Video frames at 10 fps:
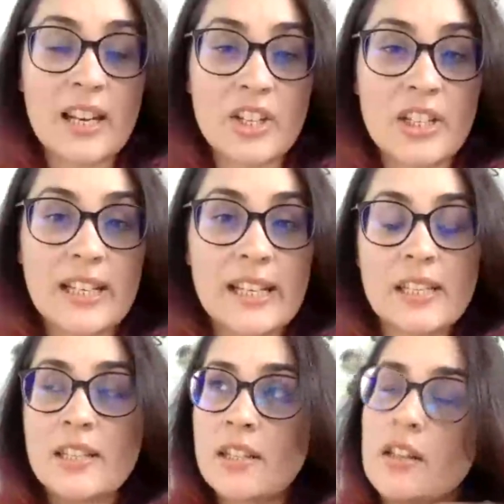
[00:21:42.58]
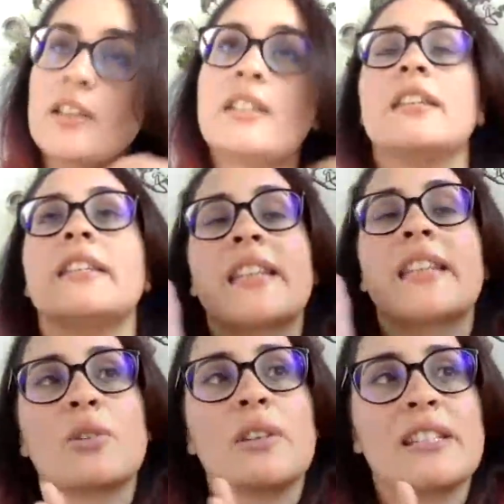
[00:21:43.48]
has ADHD, is to, to
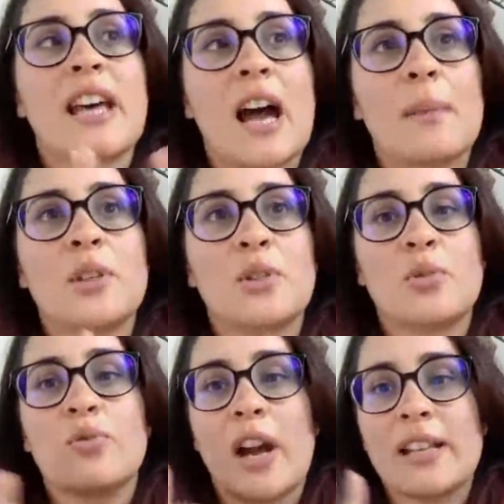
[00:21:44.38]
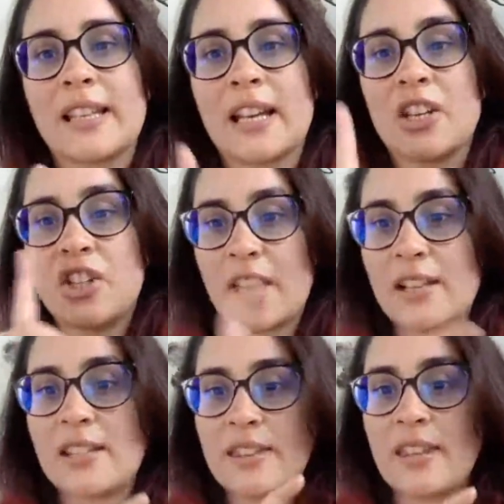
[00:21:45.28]
schedule in time to do writing
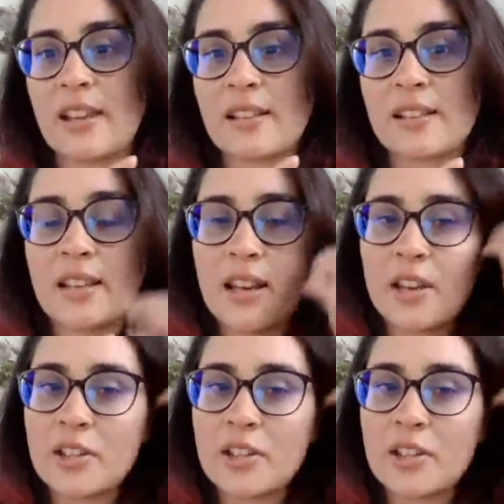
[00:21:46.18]
adjacent things.